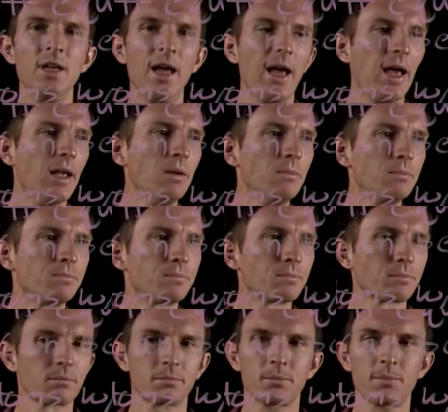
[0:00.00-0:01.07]
instead,
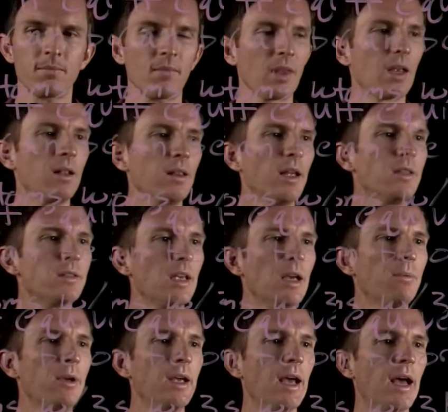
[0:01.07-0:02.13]
let's
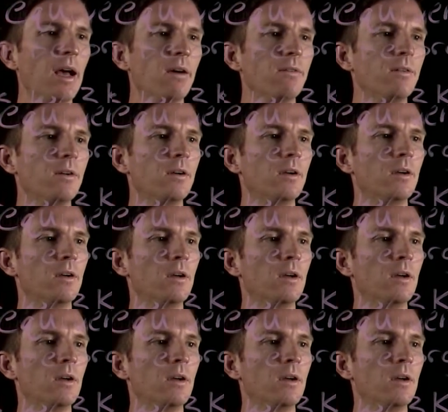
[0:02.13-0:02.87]
say we have